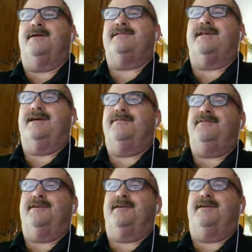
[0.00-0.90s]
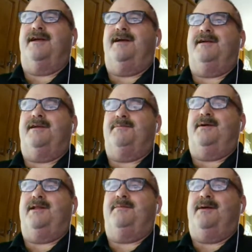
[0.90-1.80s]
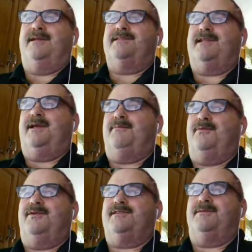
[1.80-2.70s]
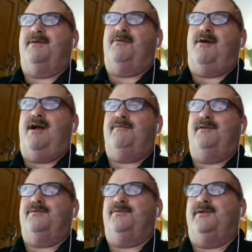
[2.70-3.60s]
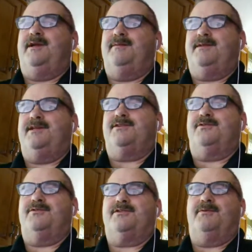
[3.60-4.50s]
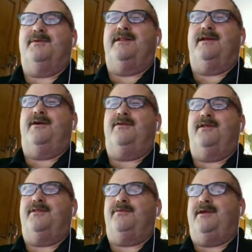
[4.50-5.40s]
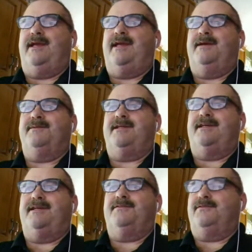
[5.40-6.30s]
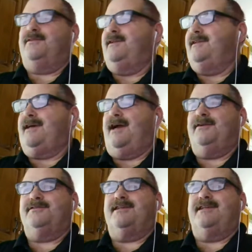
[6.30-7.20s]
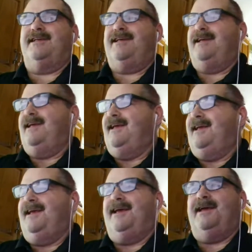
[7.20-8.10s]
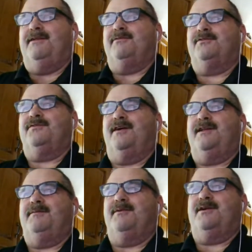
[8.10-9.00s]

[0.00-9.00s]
myself, a good buddy of mine, Stan Brooks, and my wife went through EMT school. So we're the only 3 EMTs for the entire city. And it was funny